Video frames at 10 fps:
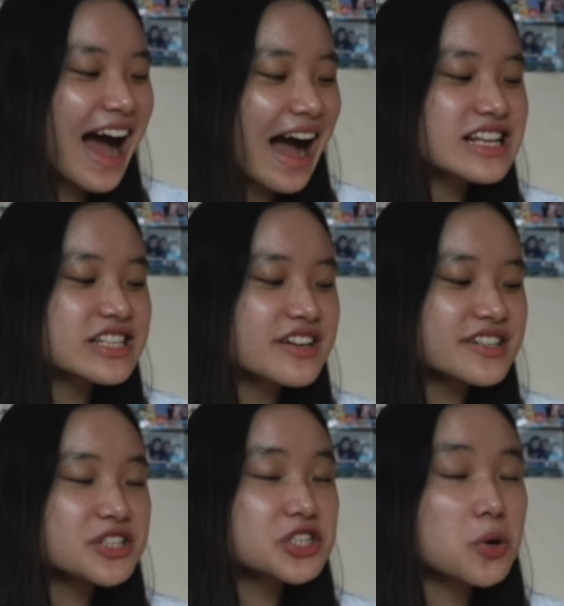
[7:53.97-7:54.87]
I started
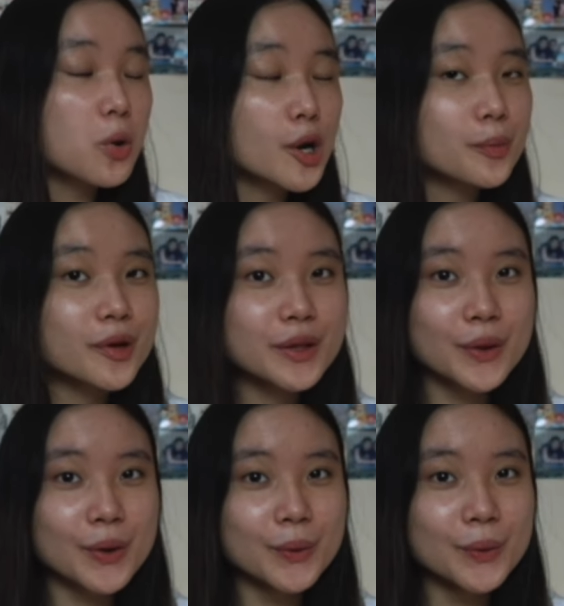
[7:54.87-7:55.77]
to score pretty
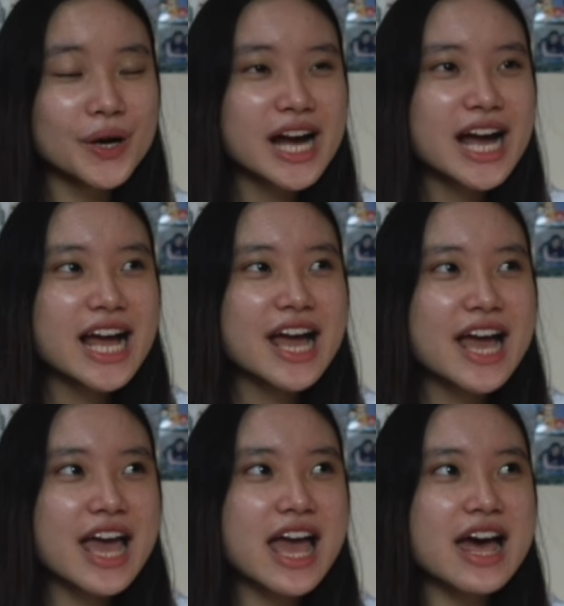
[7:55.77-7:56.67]
low
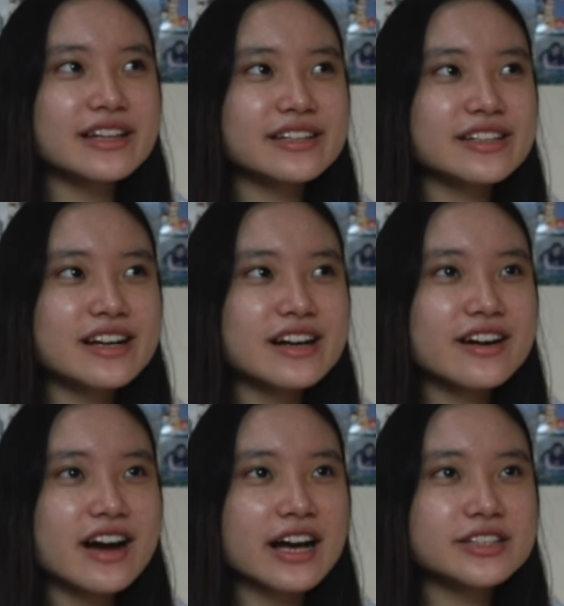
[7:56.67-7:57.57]
and
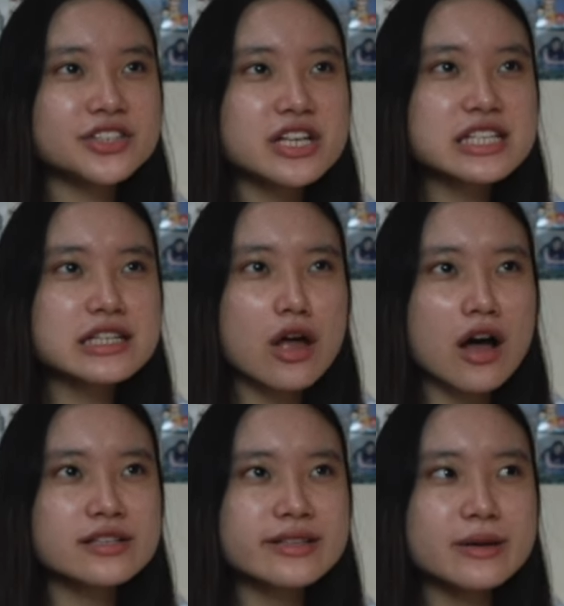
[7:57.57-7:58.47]
I just
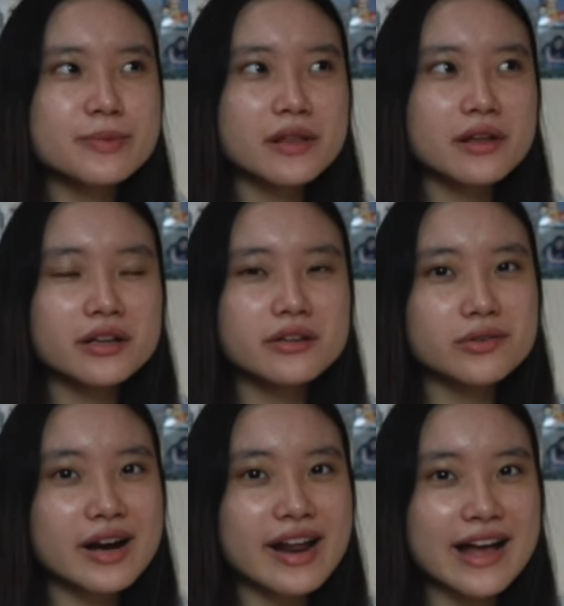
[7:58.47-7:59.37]
lost the ability to
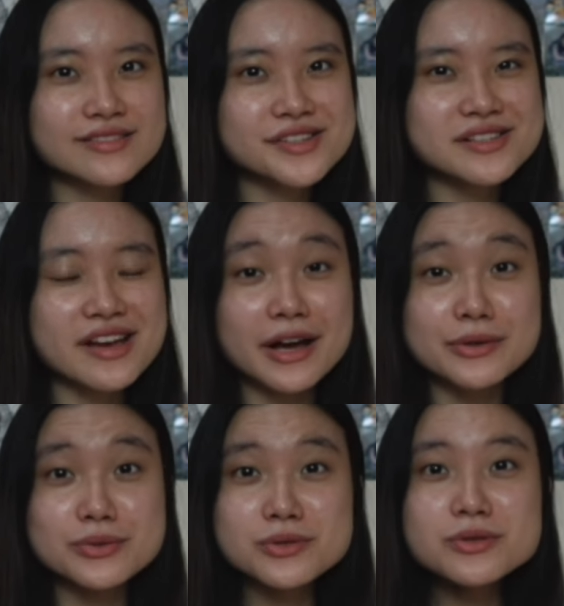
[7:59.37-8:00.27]
write answers like I
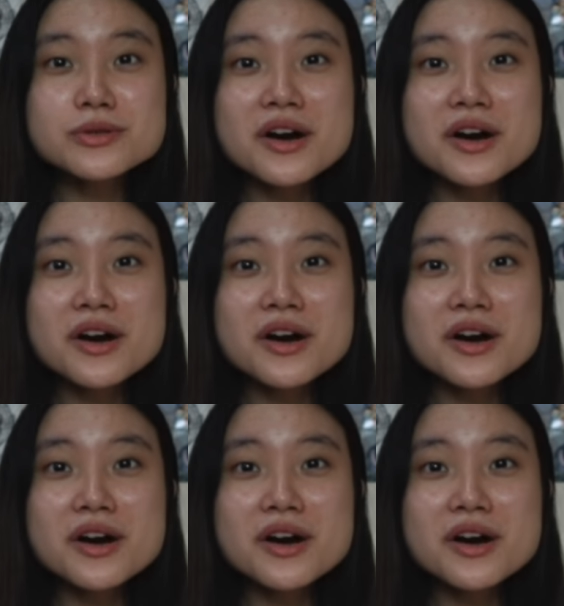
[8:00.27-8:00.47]
used to.